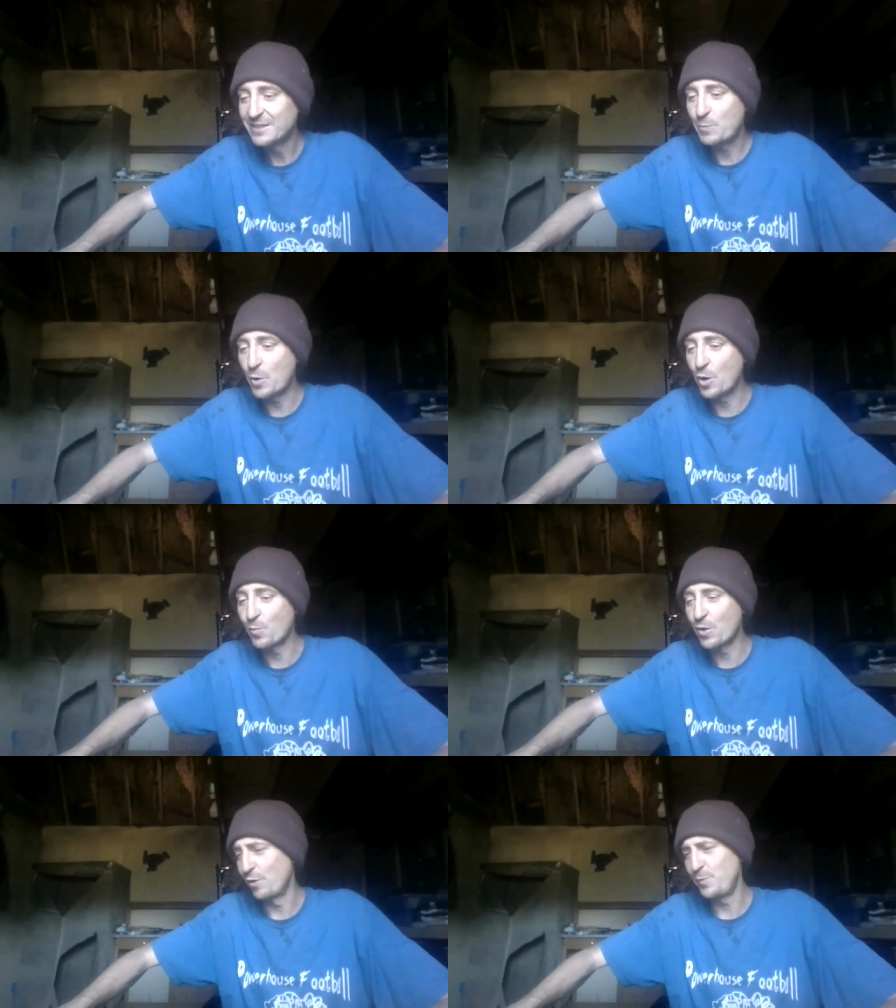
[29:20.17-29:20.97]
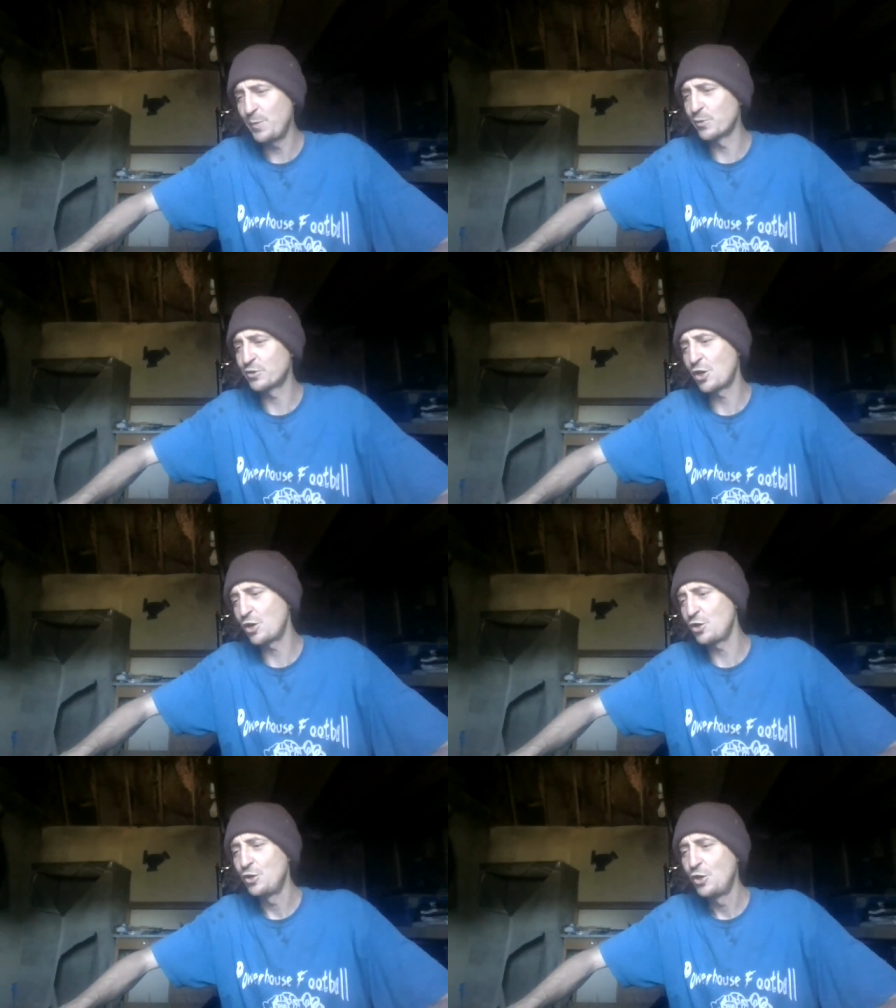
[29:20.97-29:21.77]
Sparmbrow." People
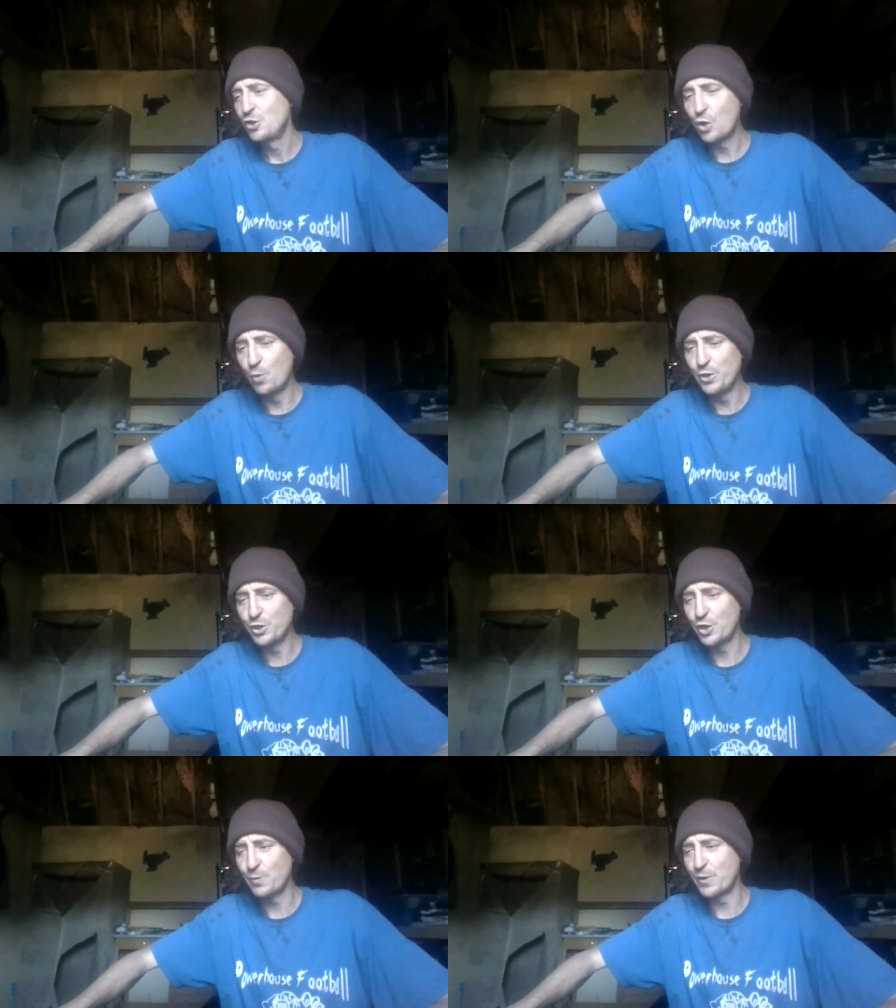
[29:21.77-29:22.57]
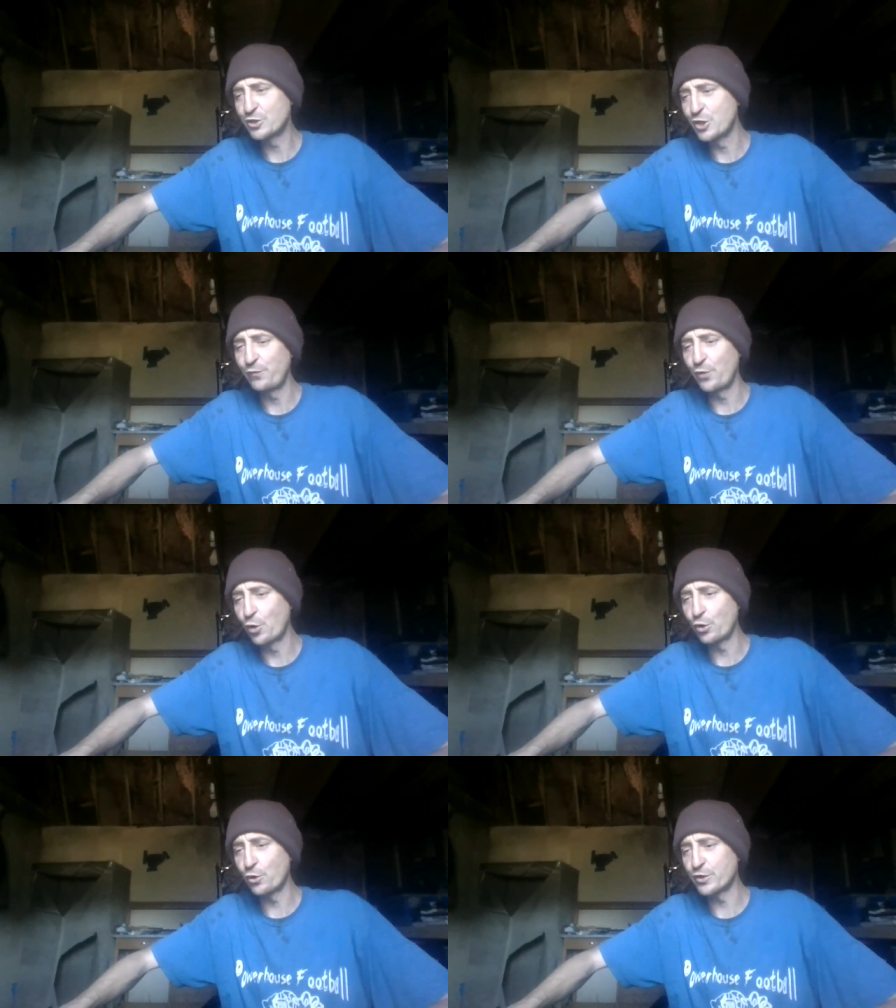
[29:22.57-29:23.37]
say, "Told me to kill myself
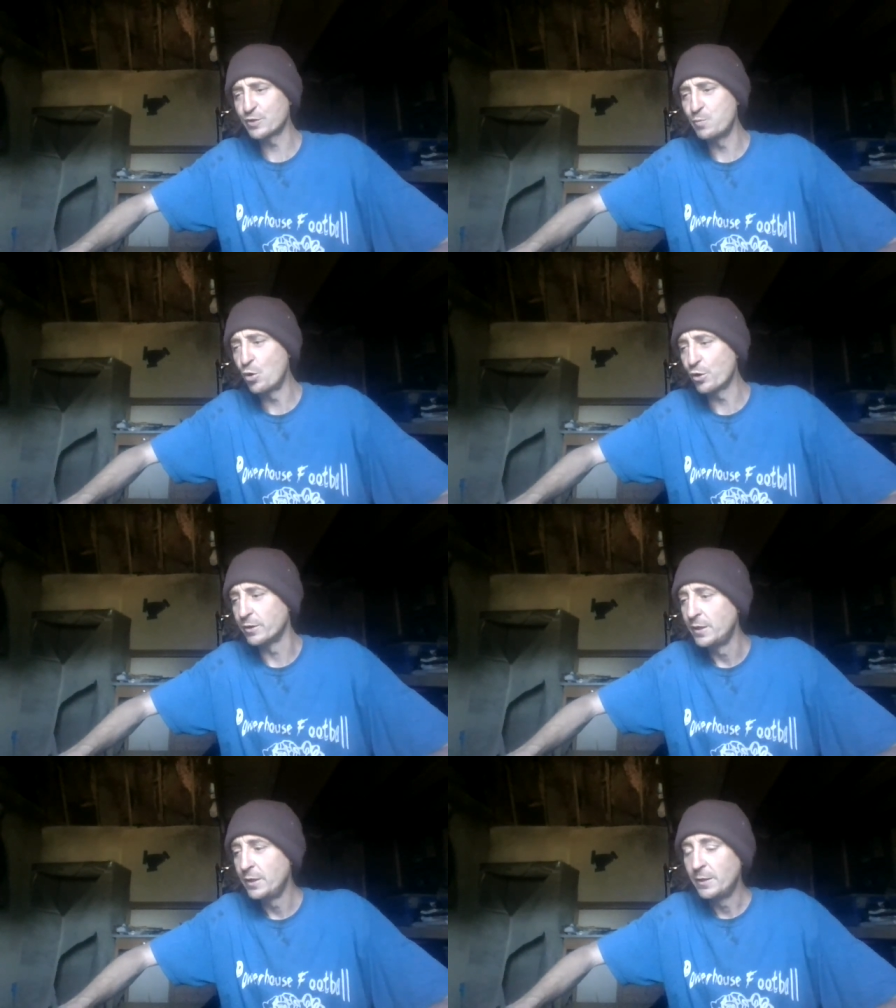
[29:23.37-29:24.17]
earlier this morning."